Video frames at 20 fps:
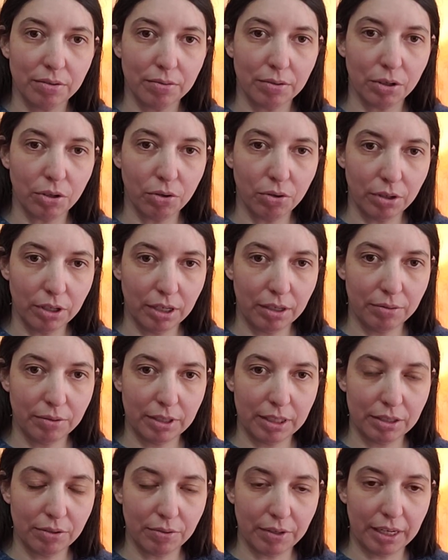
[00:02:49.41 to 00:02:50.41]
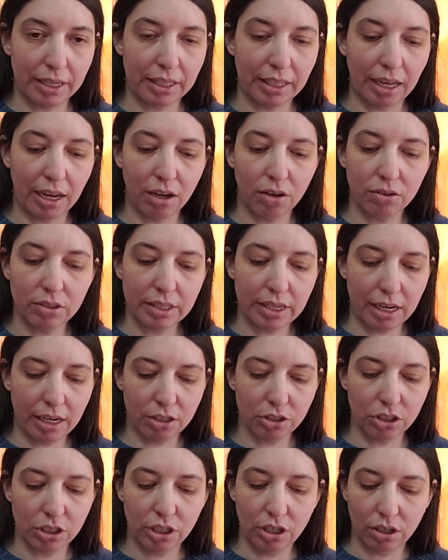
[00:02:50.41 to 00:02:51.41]
recording with right now is
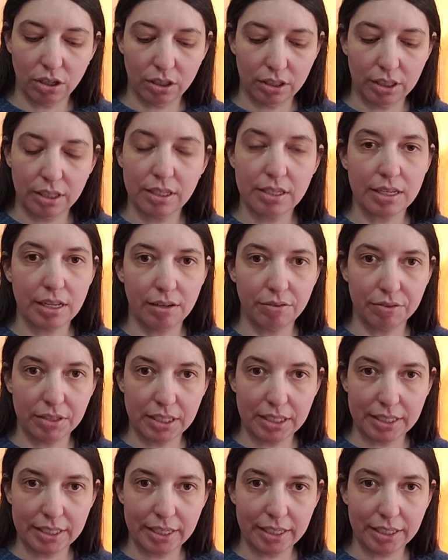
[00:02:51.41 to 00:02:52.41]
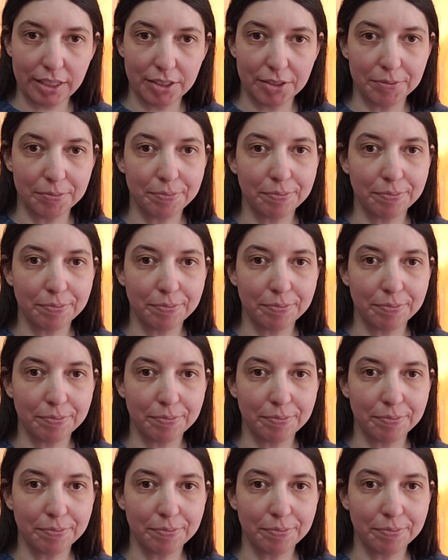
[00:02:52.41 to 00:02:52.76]
actually on a selfie stick.